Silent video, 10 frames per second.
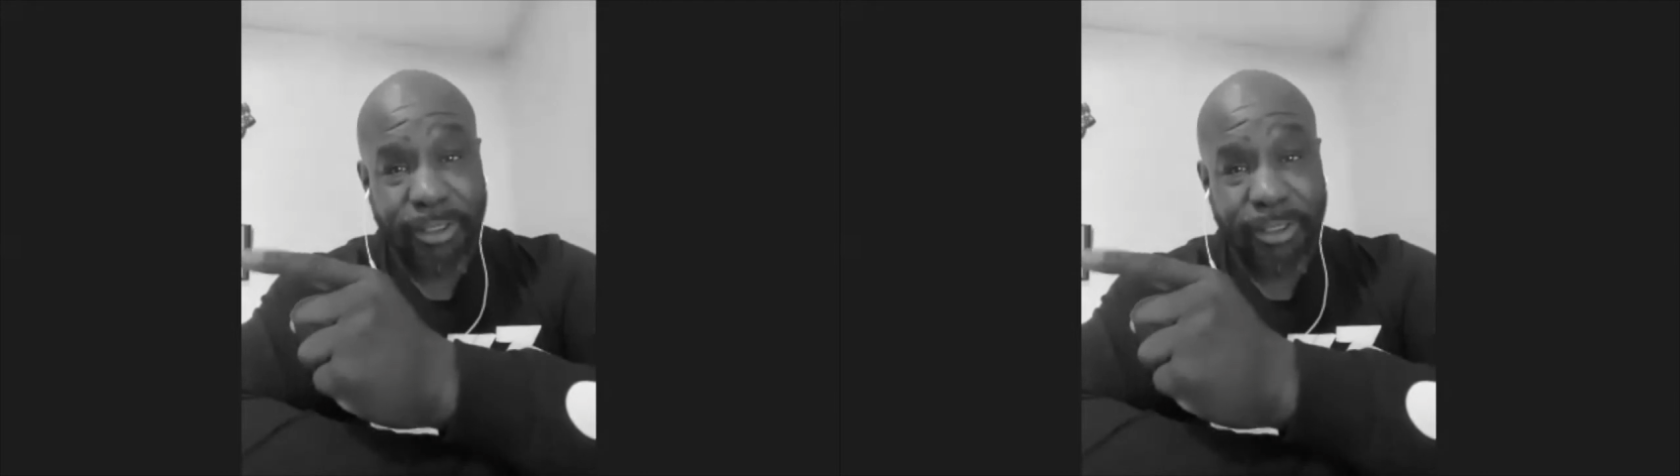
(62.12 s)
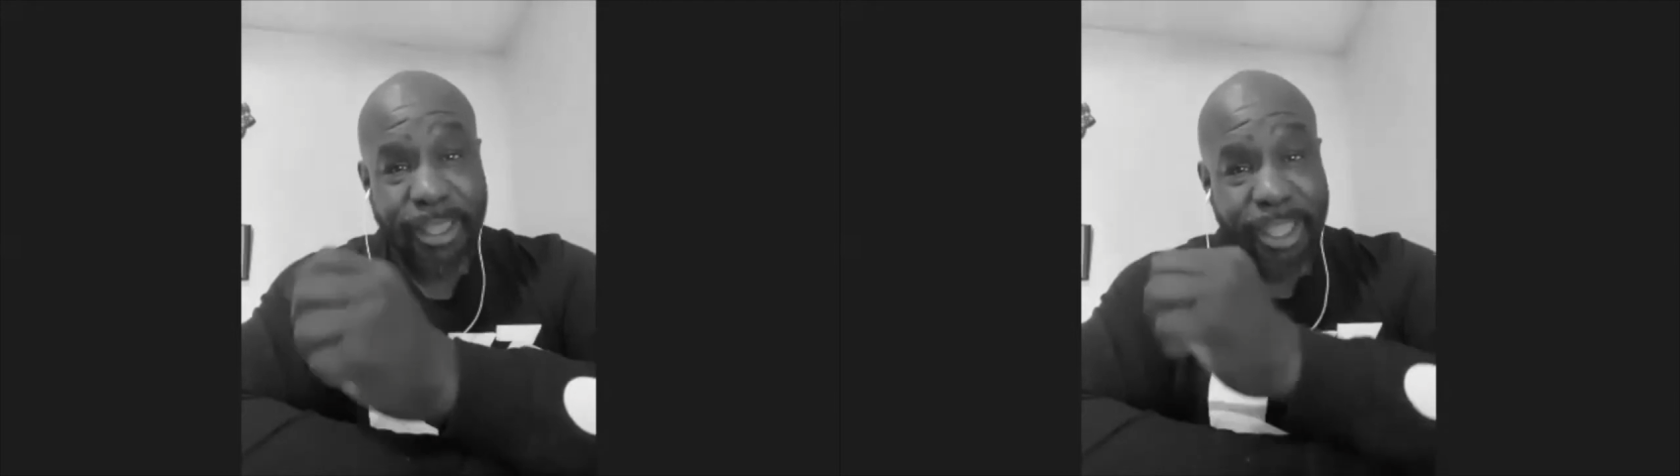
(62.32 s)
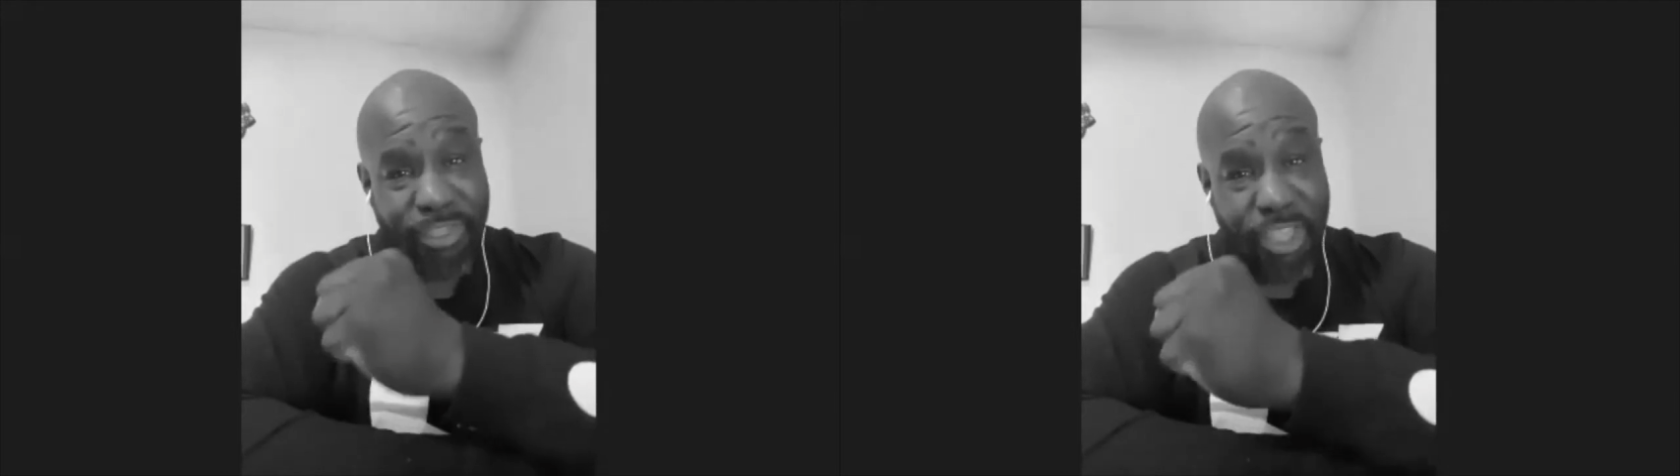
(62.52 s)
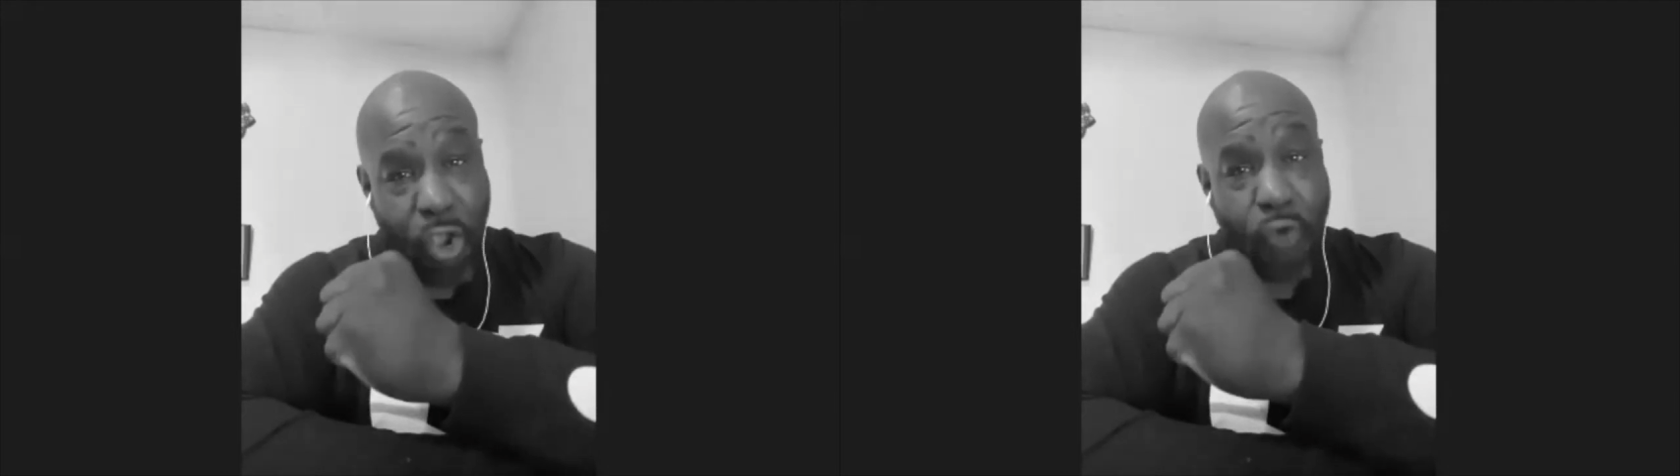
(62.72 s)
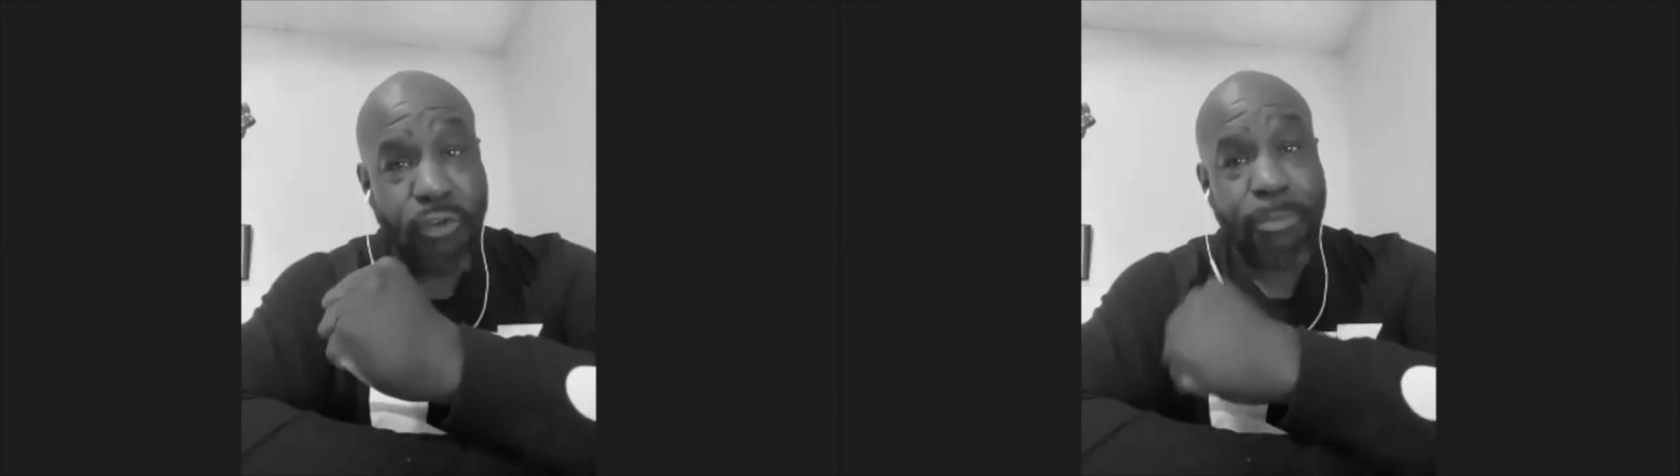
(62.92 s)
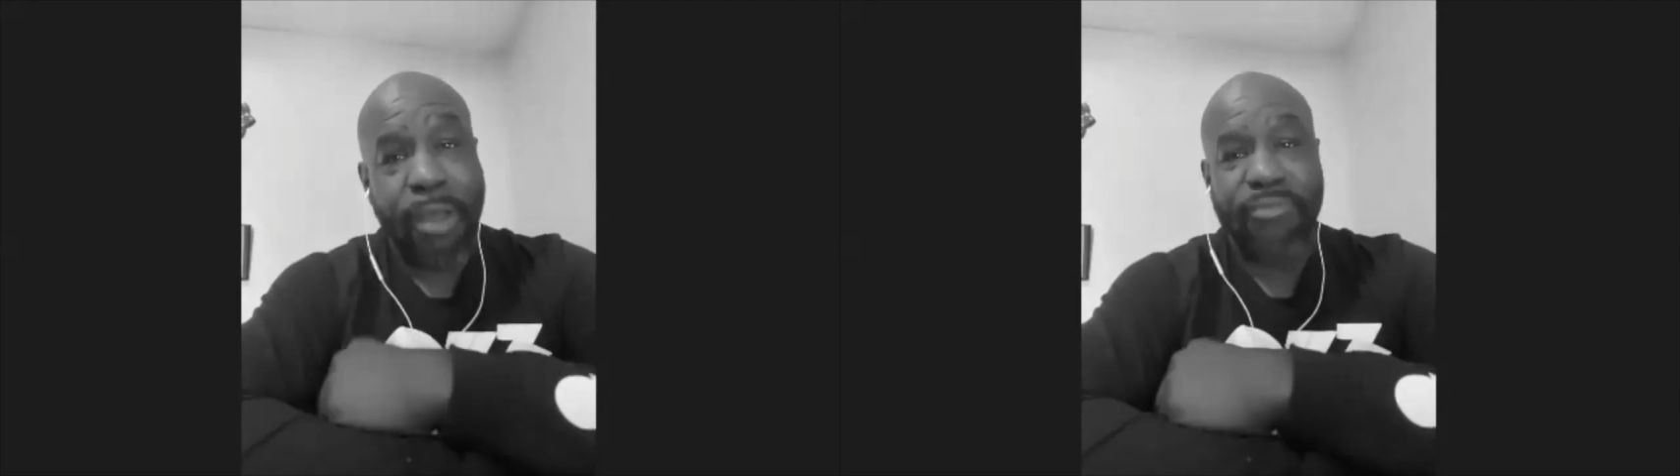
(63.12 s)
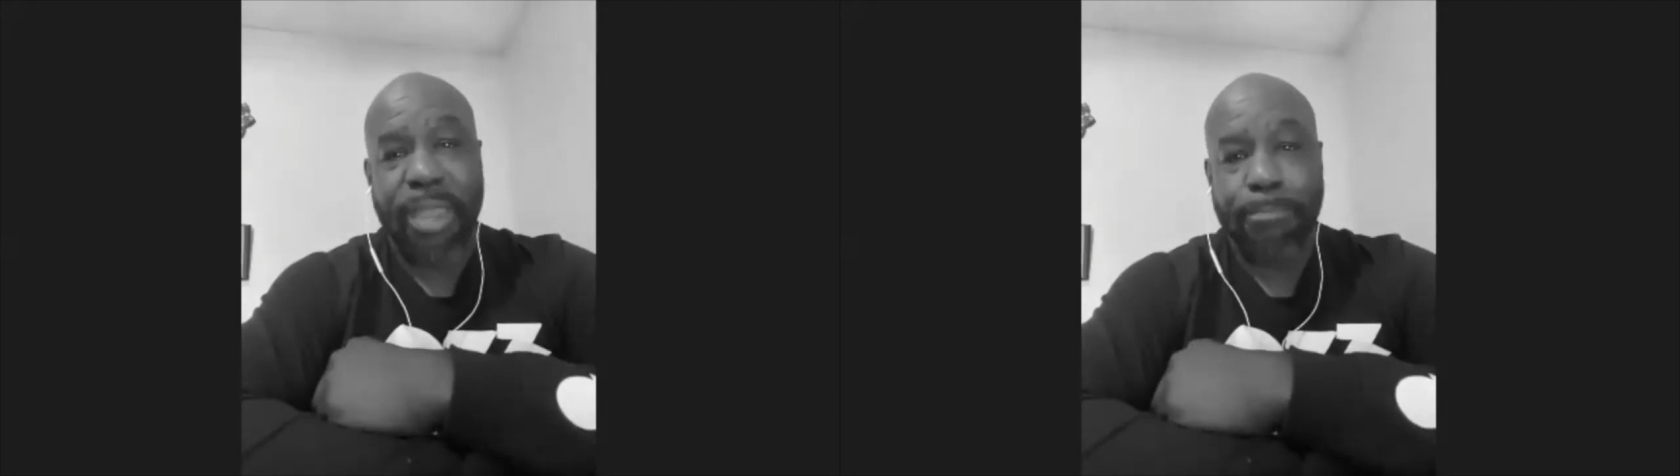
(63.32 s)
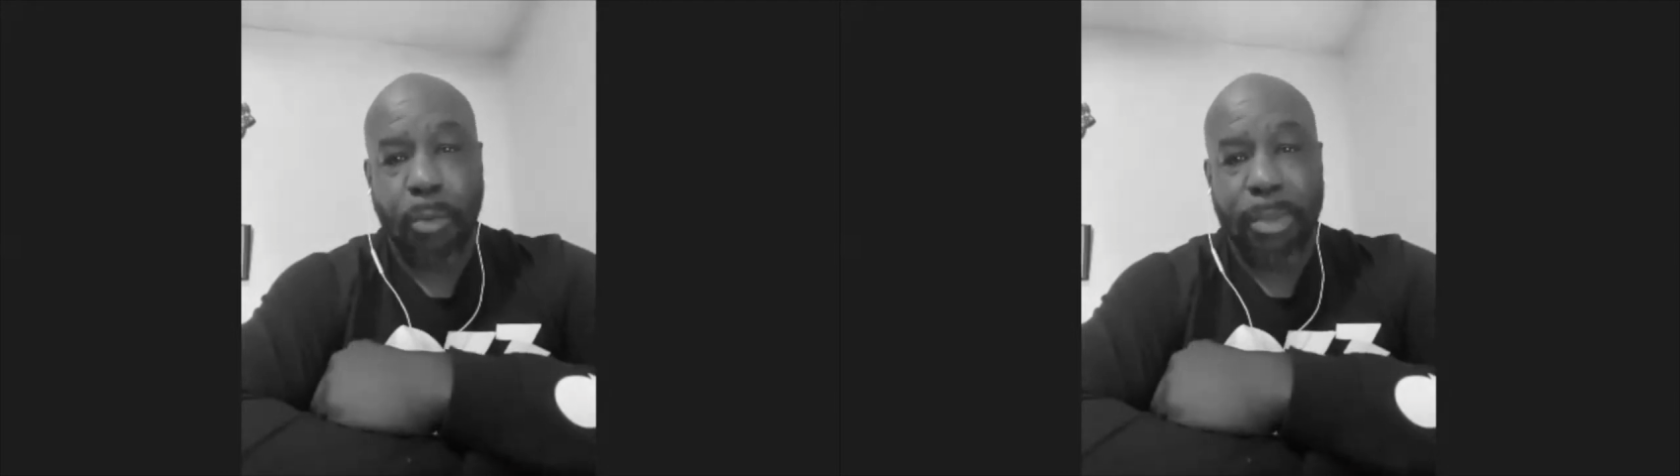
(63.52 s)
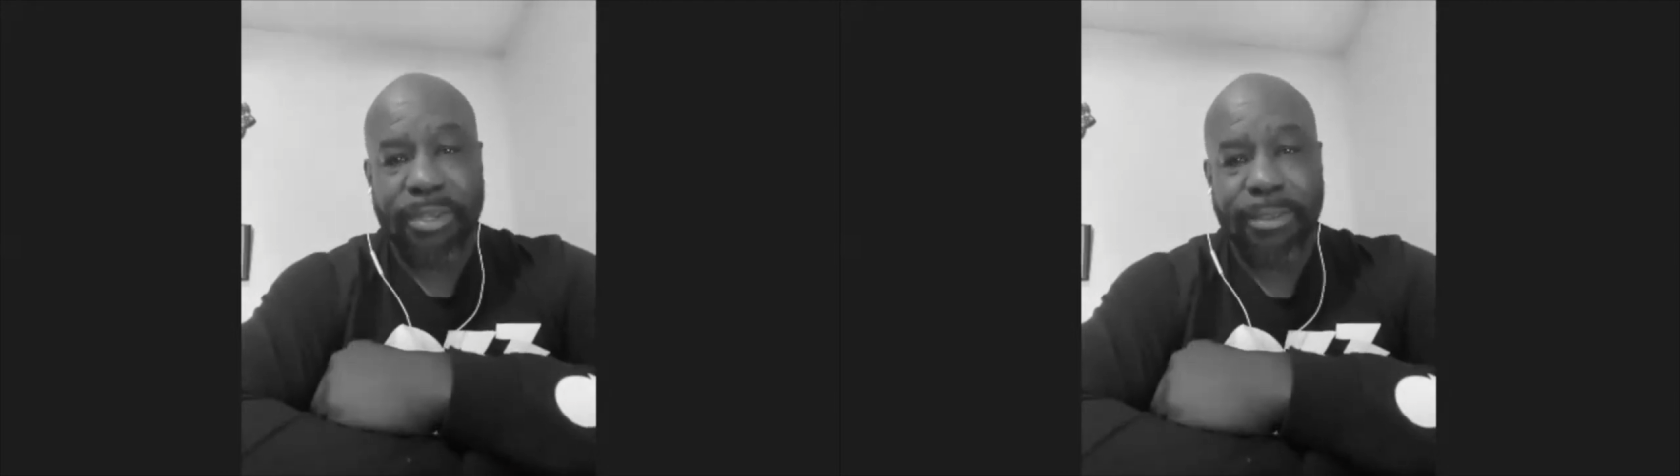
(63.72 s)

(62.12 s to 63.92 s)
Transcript: in the ovum of that moment,